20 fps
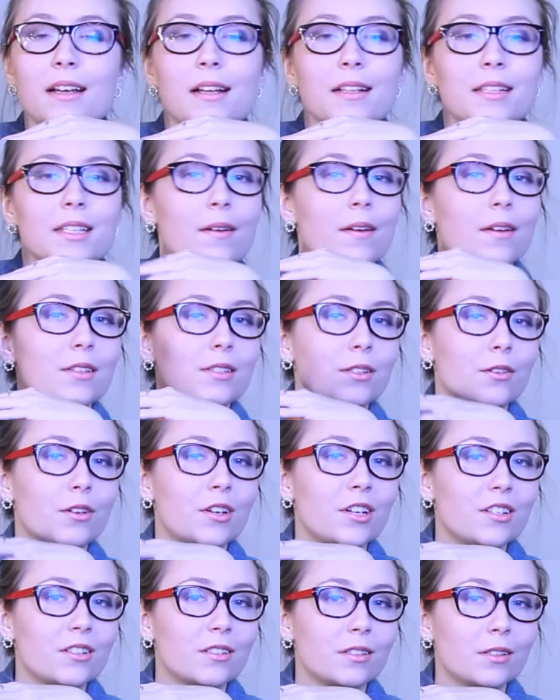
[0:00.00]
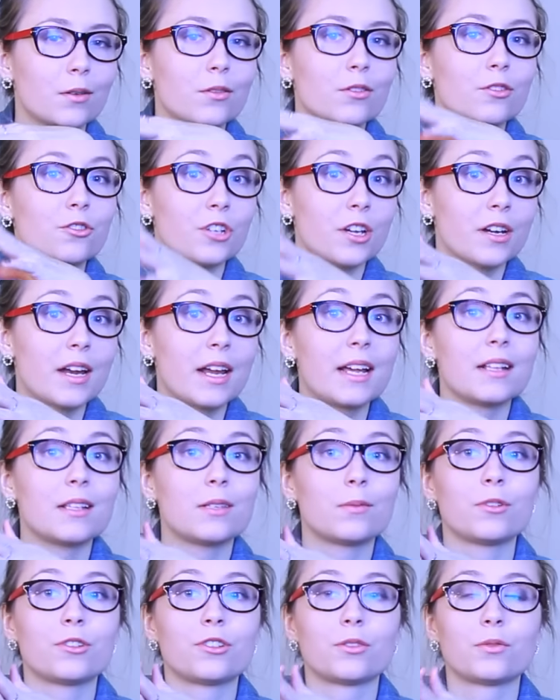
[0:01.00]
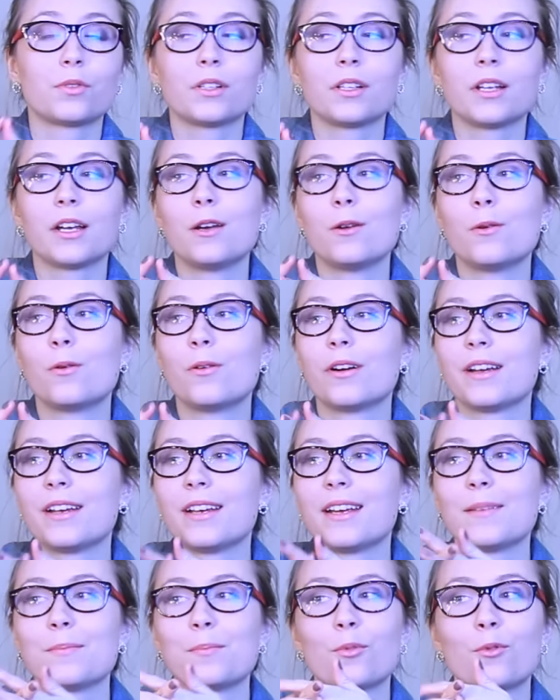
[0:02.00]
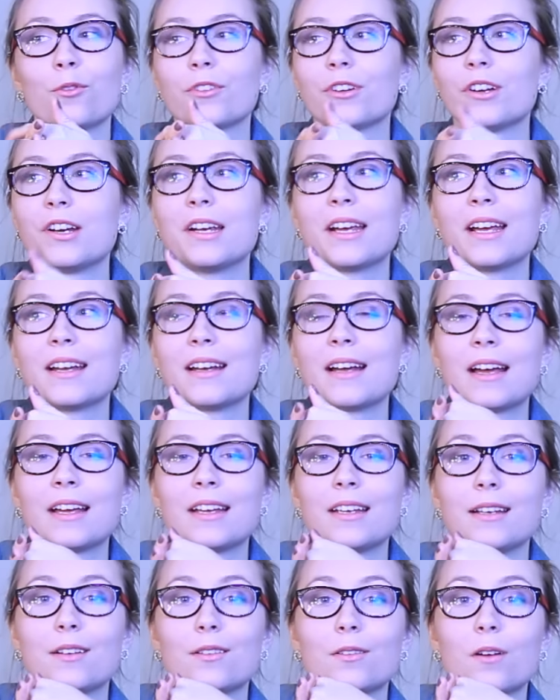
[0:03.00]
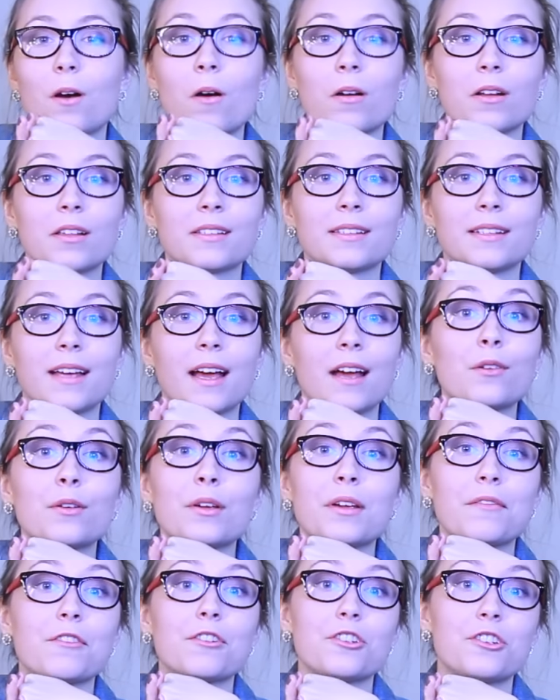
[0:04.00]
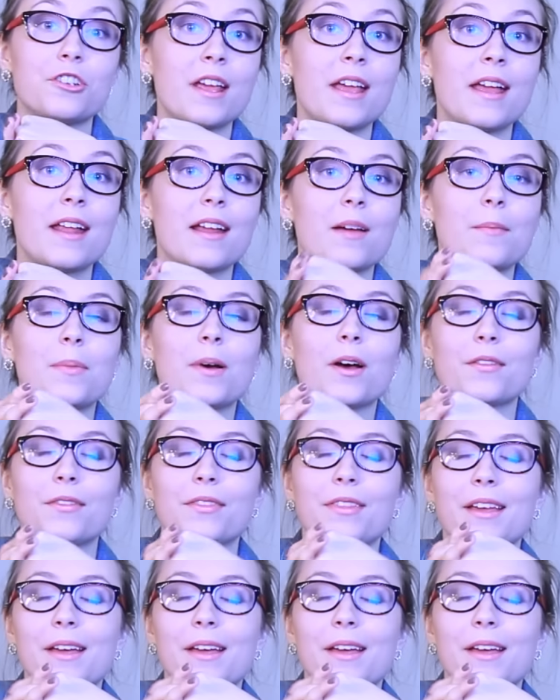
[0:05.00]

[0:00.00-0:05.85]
And so I was doing those gen eds, which are really annoying and boring, and I honestly don't give a shit about